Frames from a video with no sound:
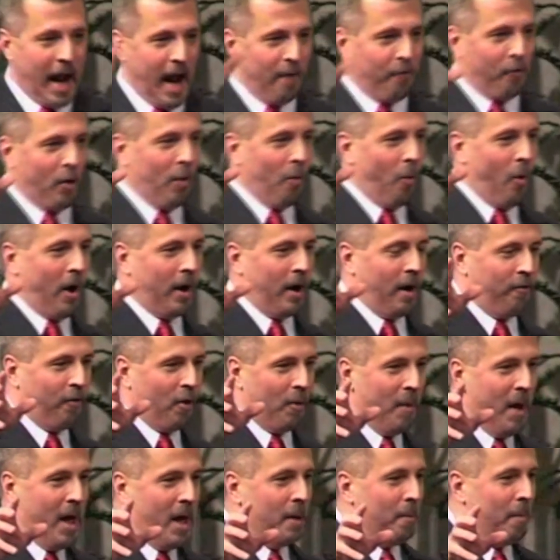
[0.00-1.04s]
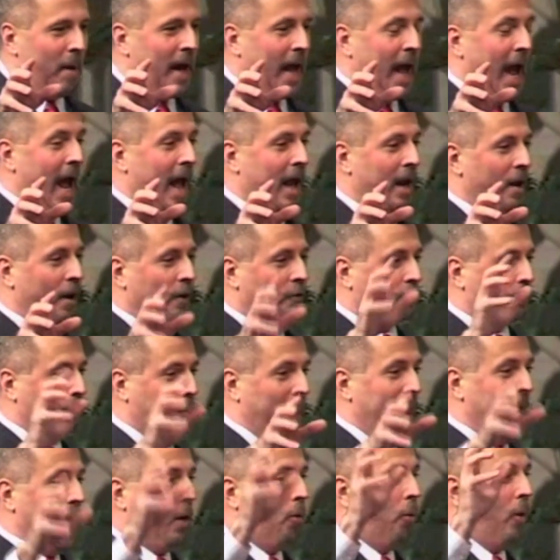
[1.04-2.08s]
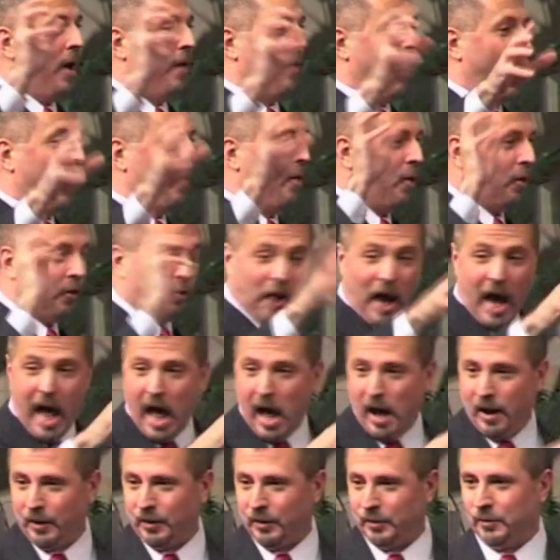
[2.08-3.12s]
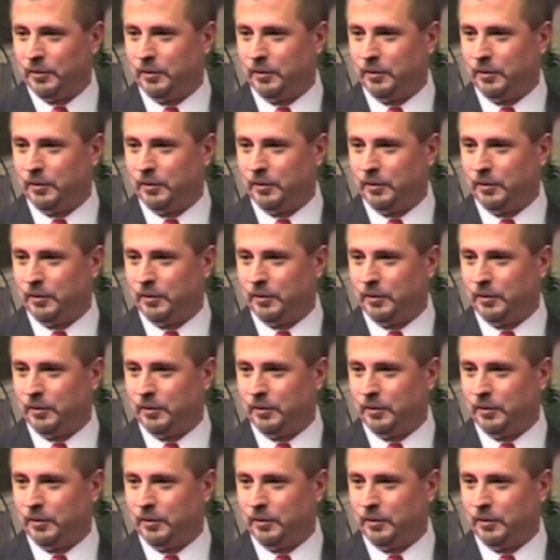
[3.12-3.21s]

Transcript: every one of them began to speak with other tongues.